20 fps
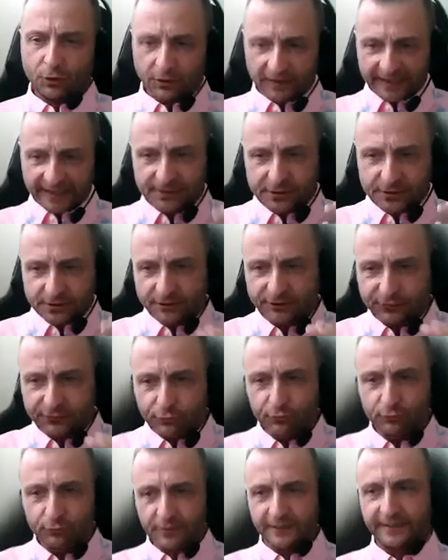collection
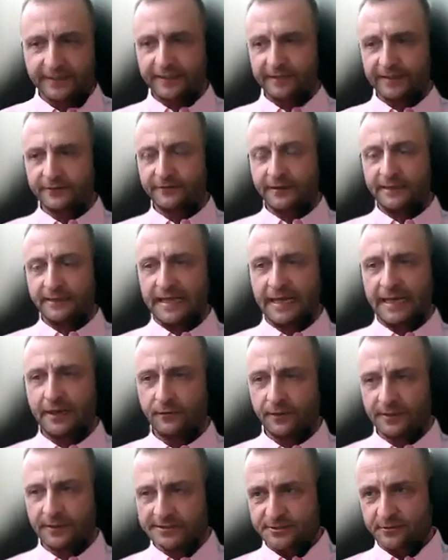toolkit
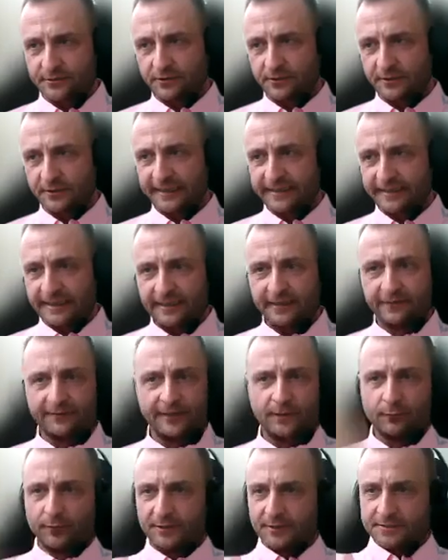allowing us to collect anything,